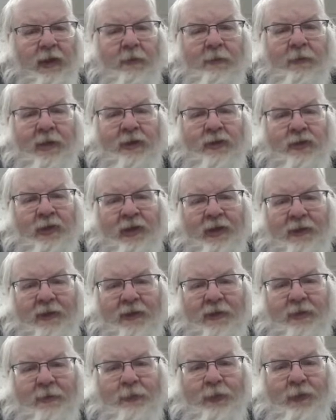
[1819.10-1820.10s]
My drink
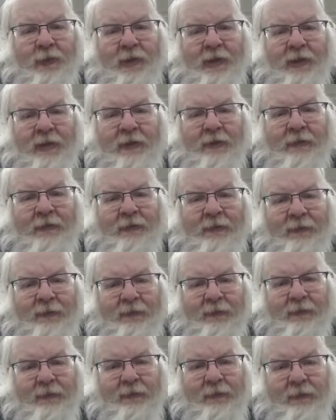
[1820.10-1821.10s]
this morning
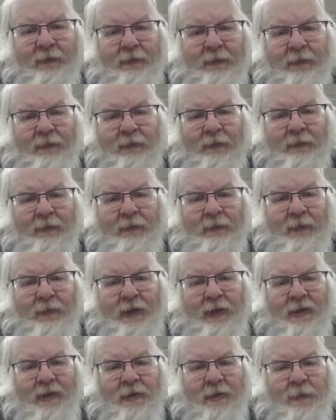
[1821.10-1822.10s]

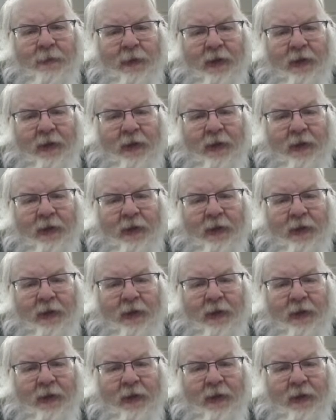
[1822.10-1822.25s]
is